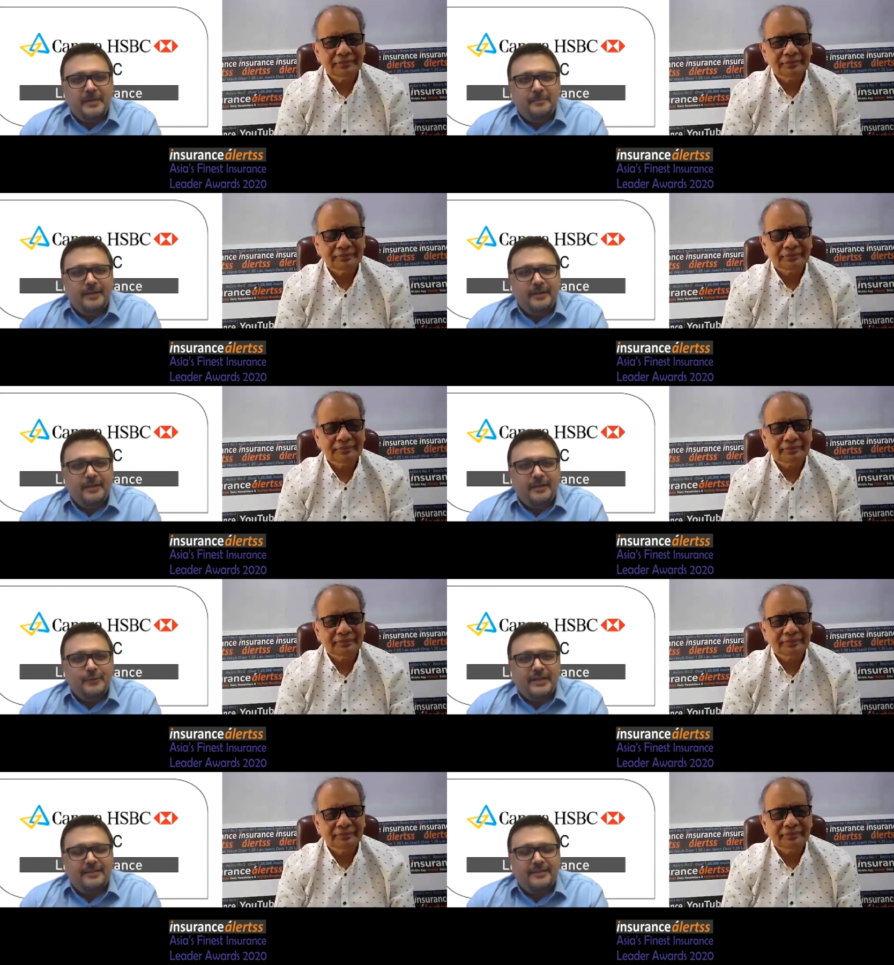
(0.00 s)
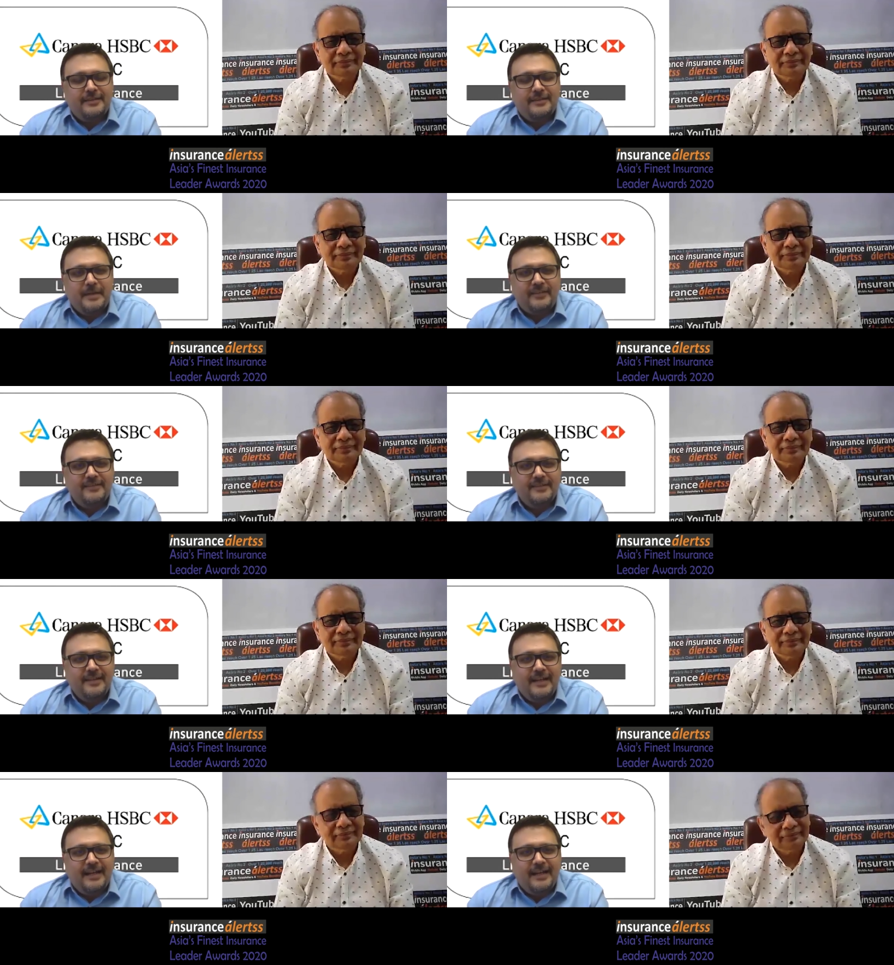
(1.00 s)
Speaker 1: people do take the message
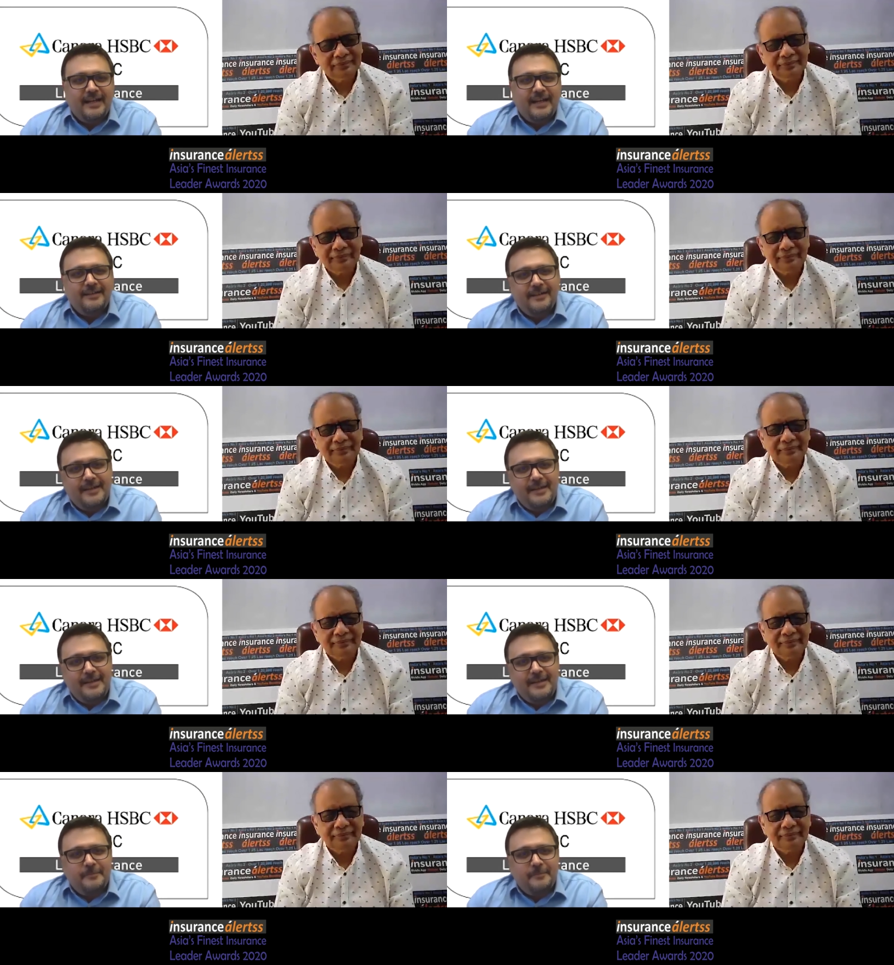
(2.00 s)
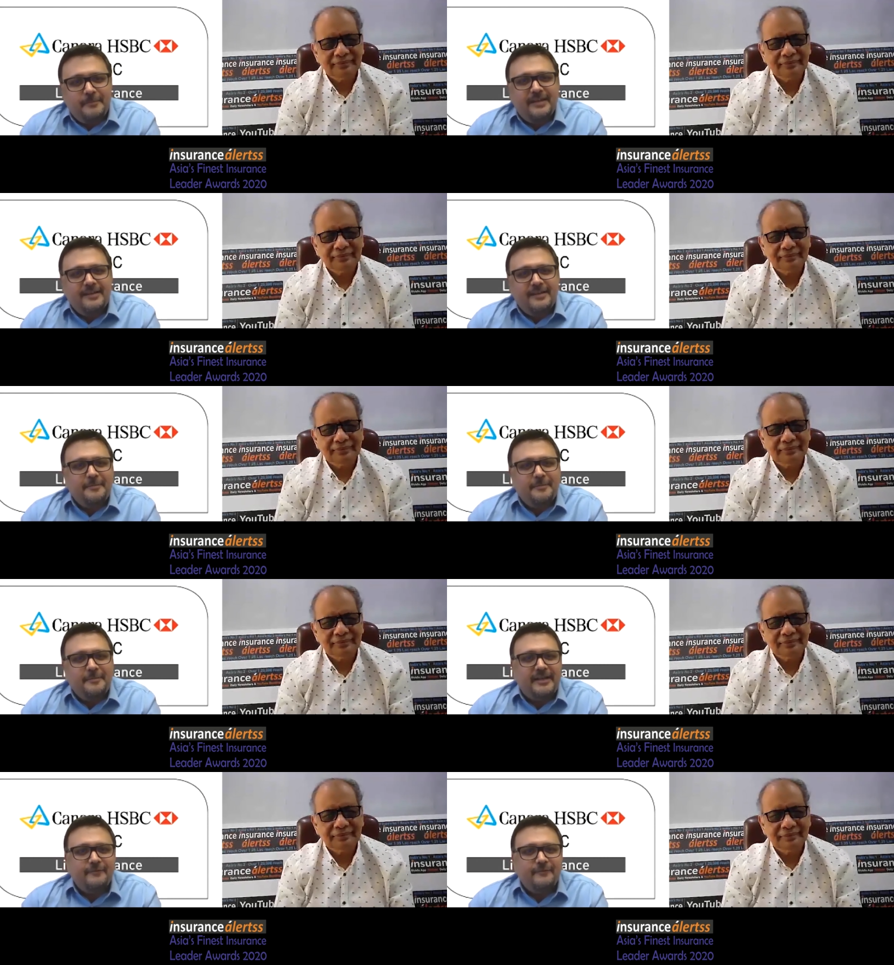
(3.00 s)
and uh, keep taking the baton forward because it's
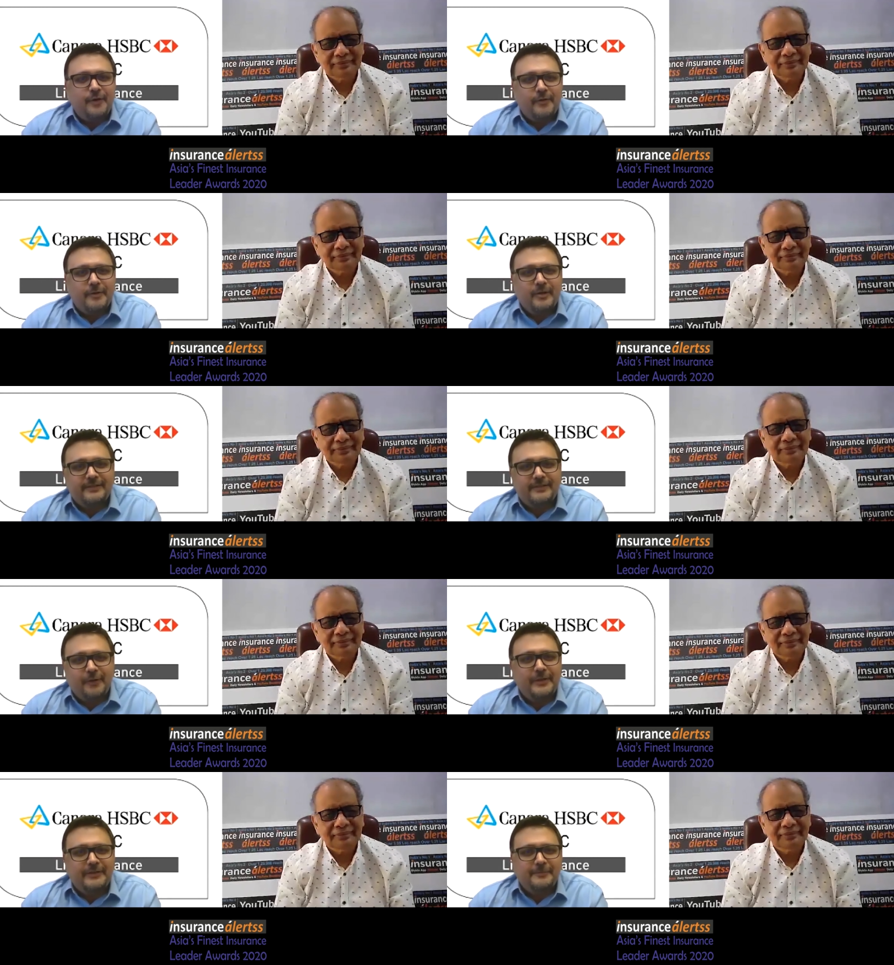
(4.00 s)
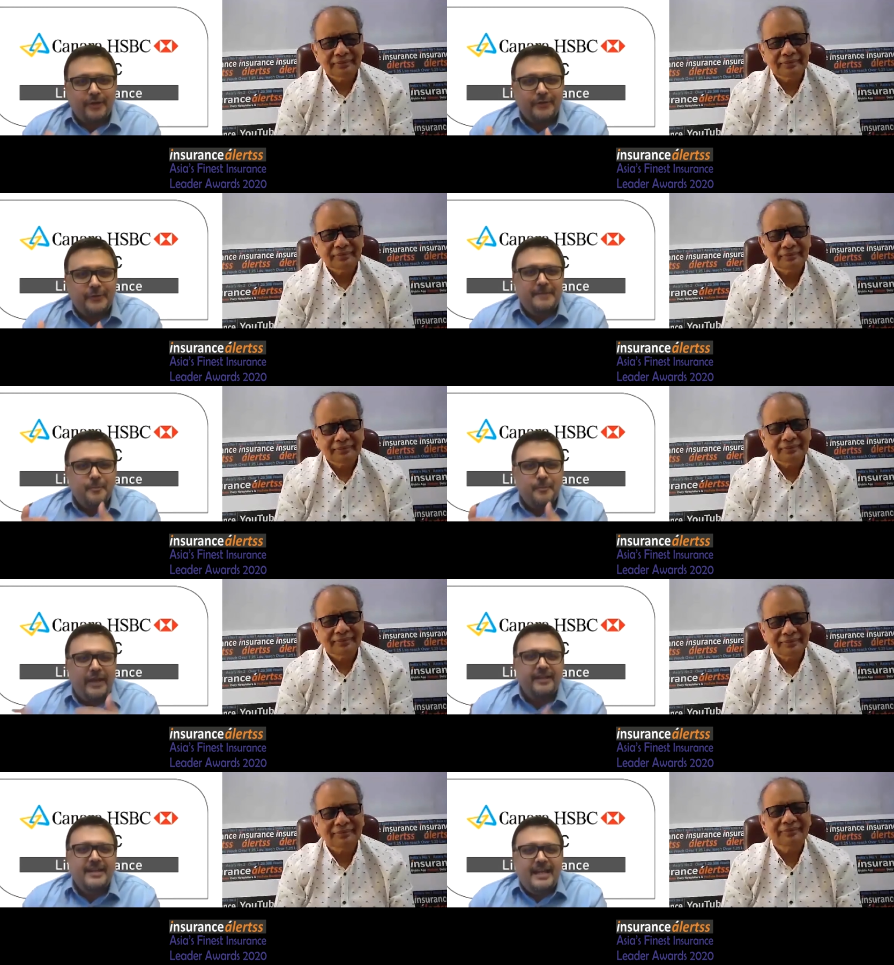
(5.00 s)
always important to keep moving and keep ex
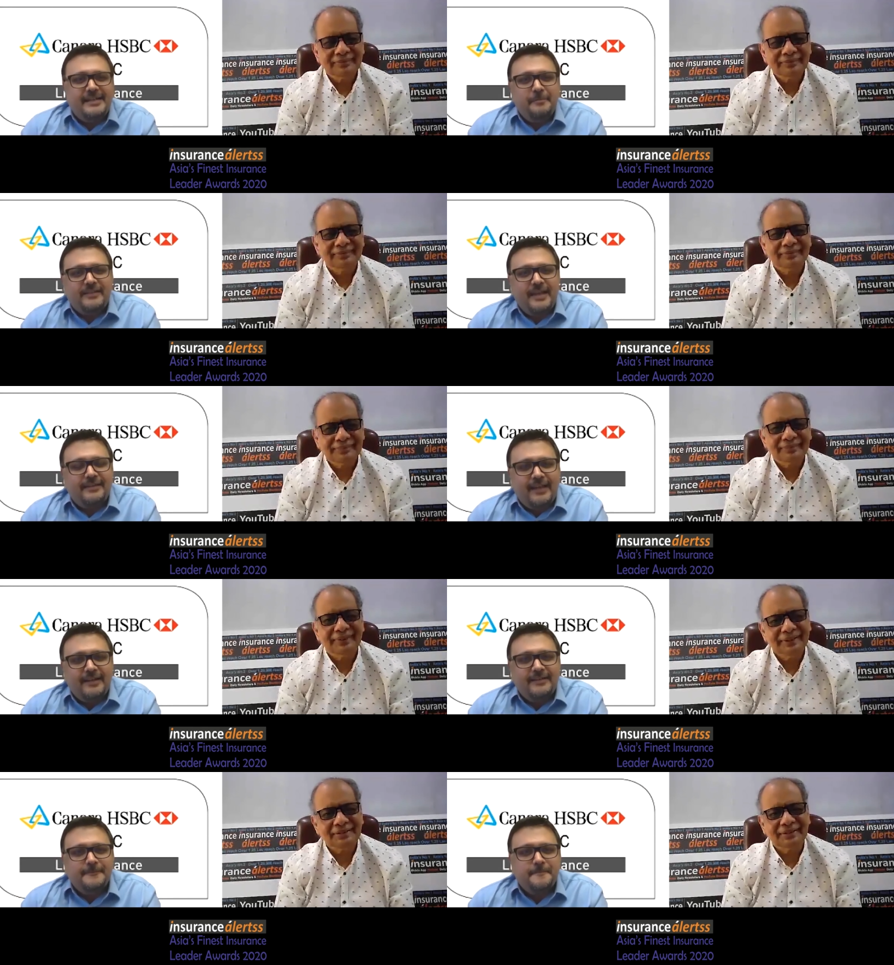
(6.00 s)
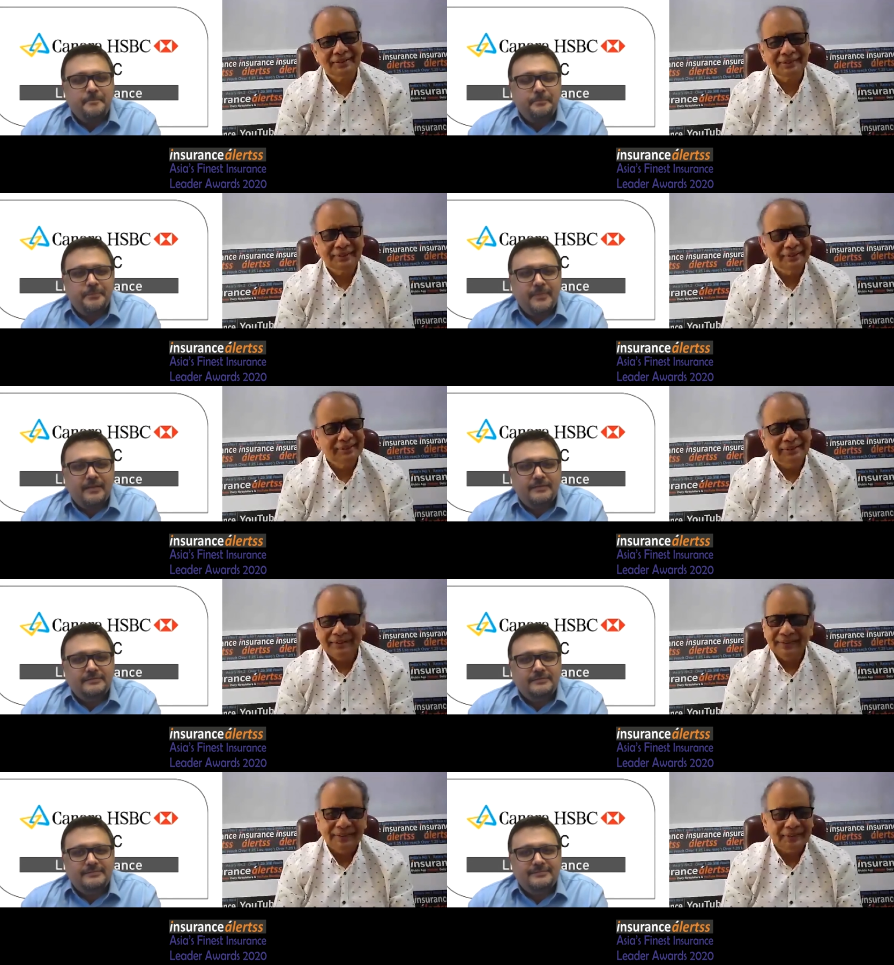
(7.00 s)
Speaker 2: excelling yes sir
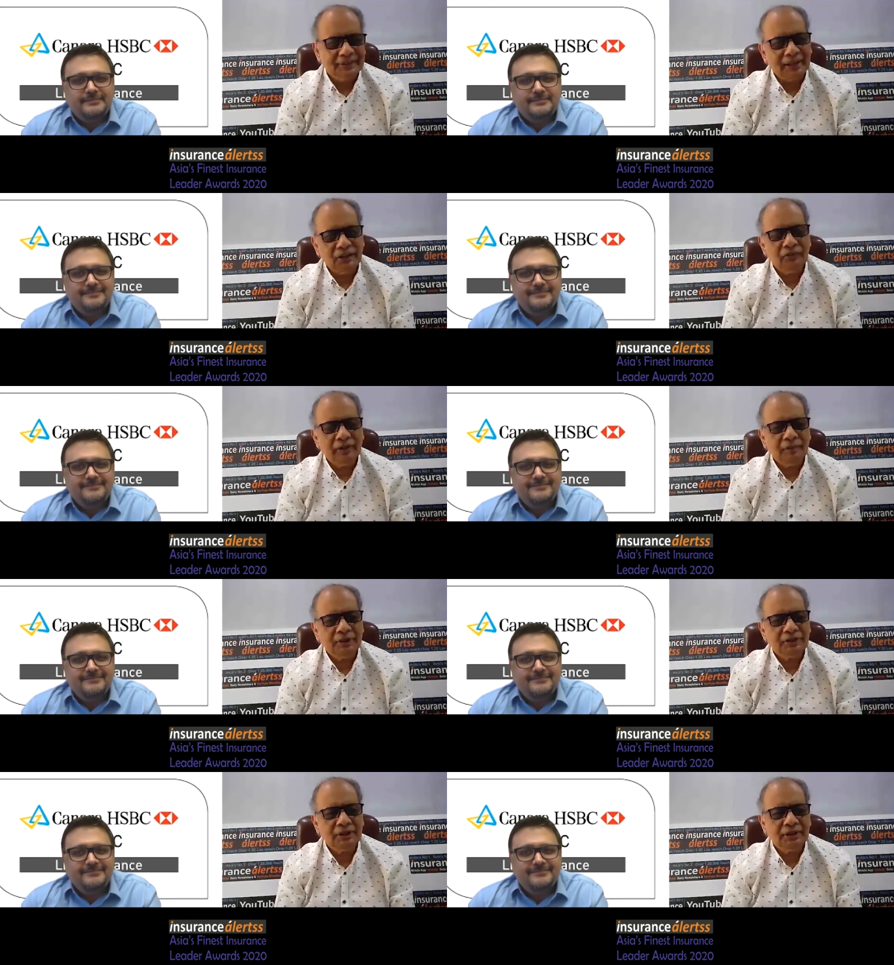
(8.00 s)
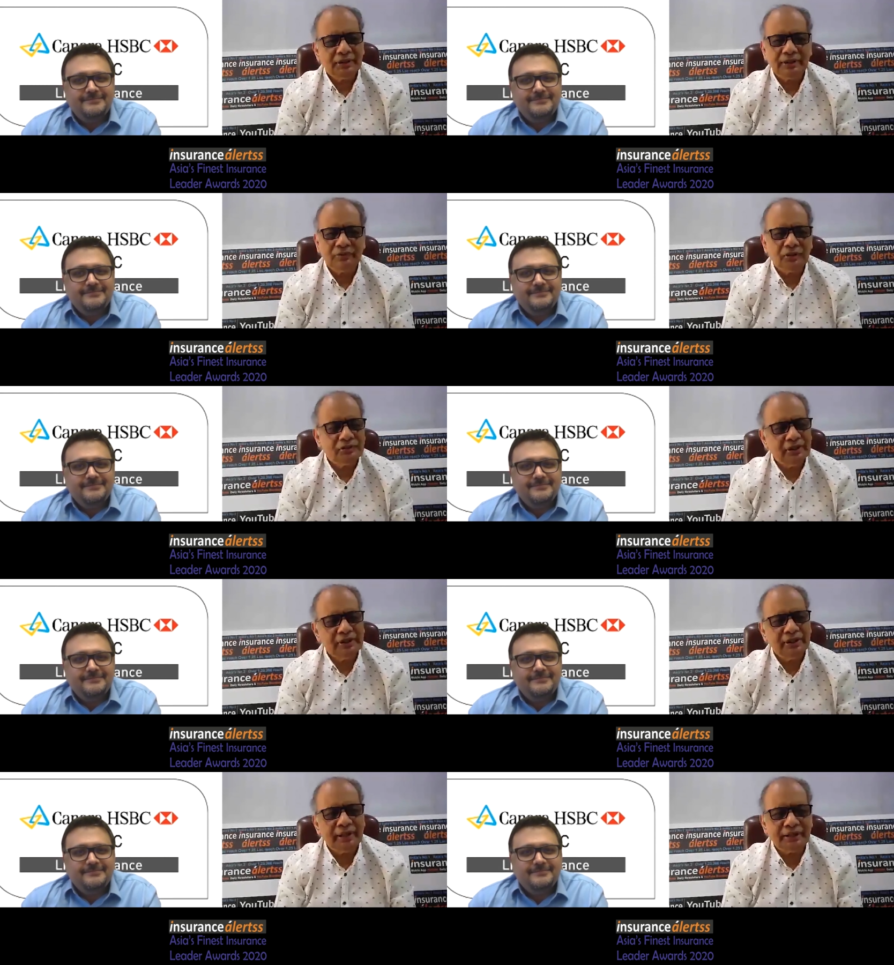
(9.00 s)
thank you very much sir it was
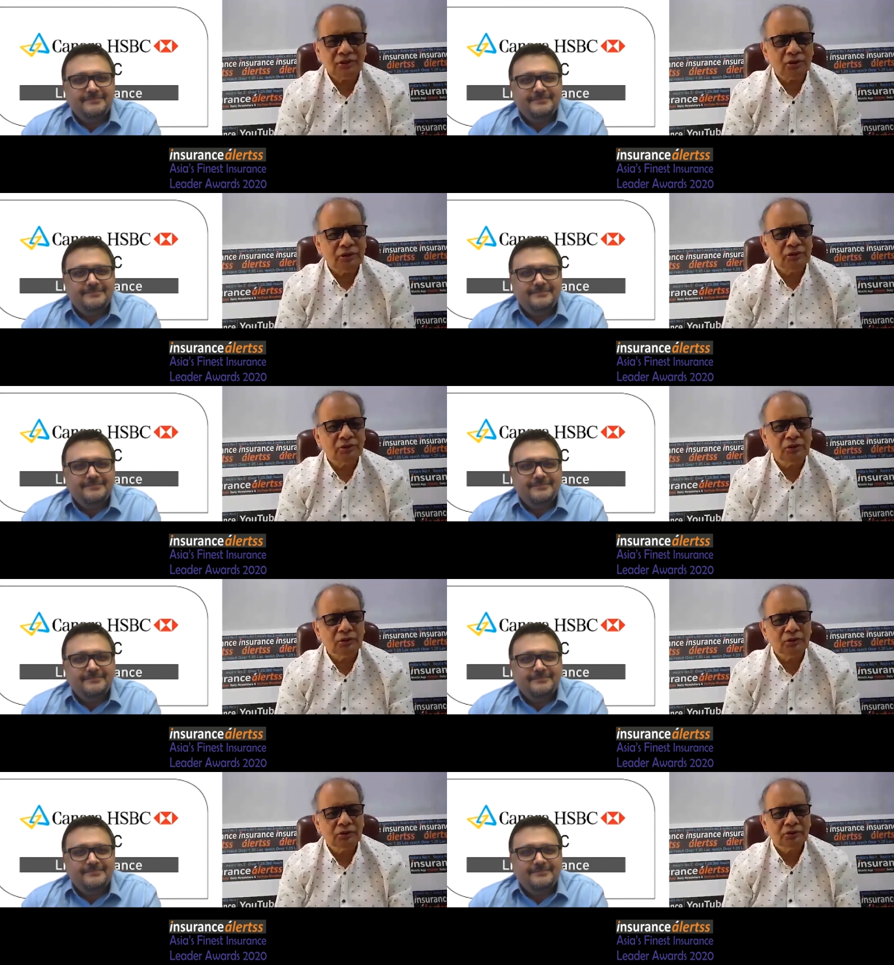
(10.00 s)
really nice talking to you